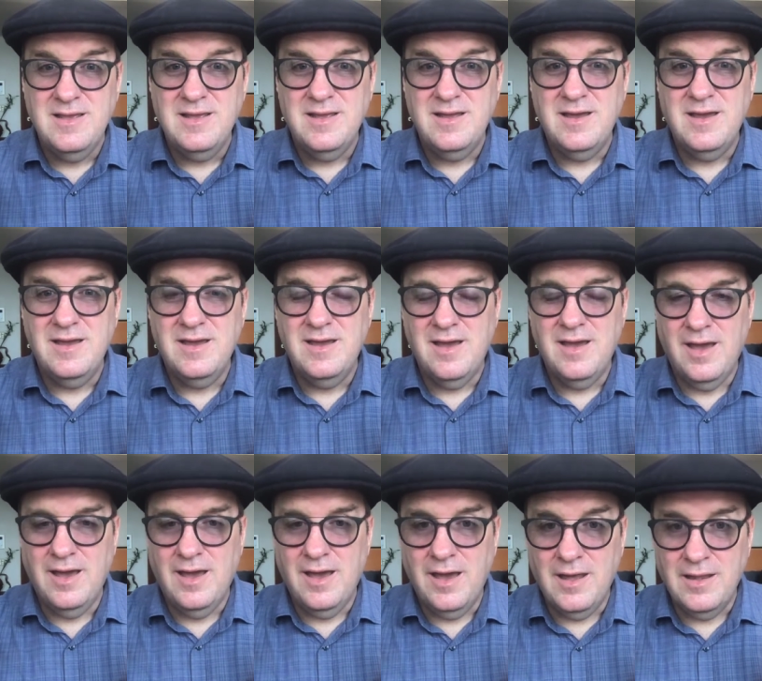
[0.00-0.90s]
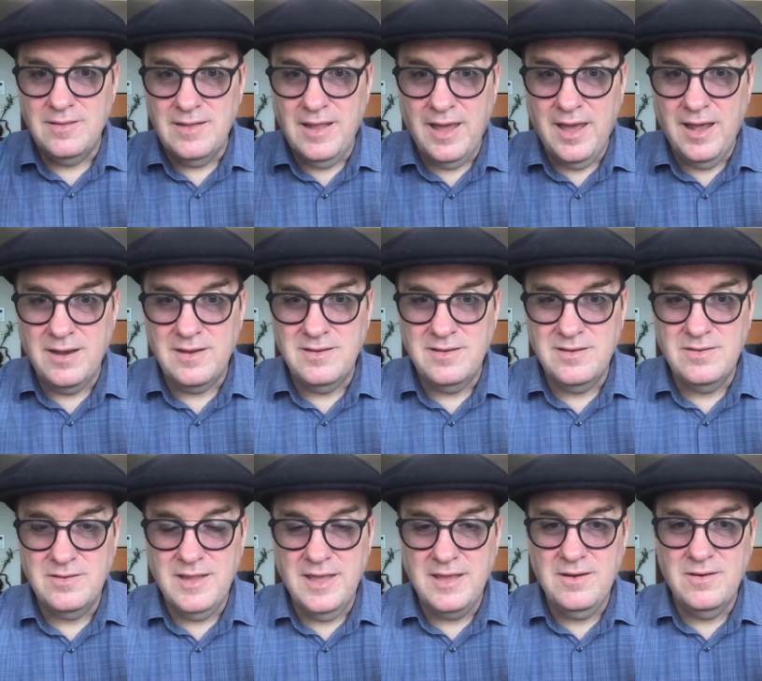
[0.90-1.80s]
a little
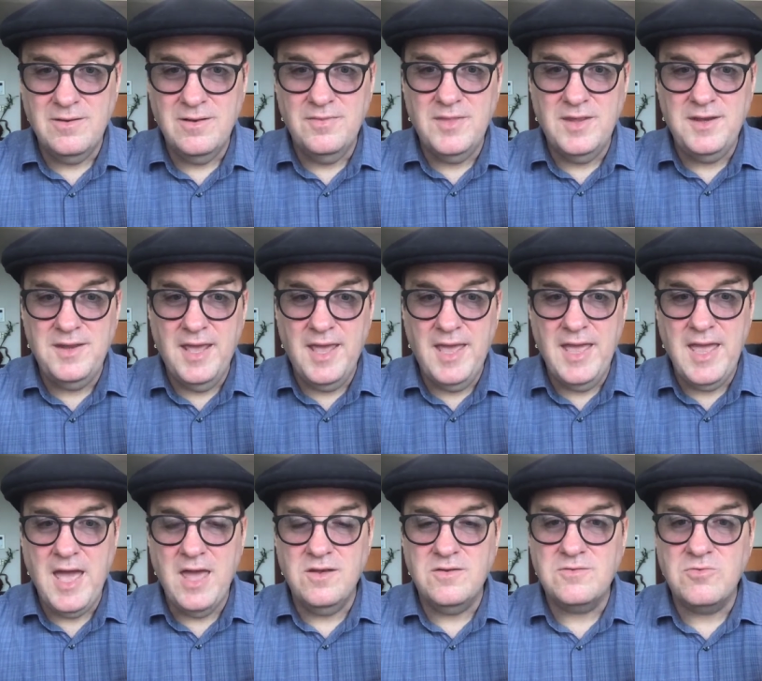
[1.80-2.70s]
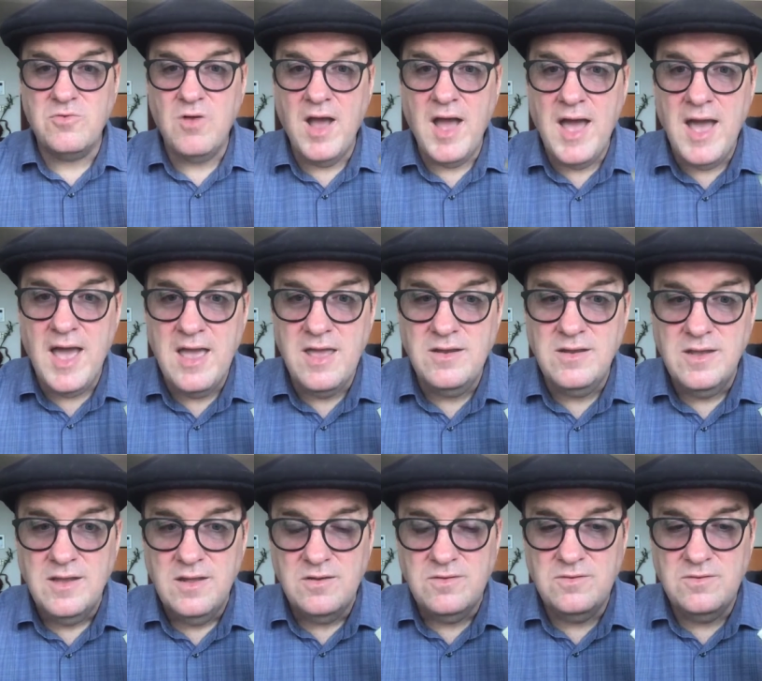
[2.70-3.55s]
later in the day and tried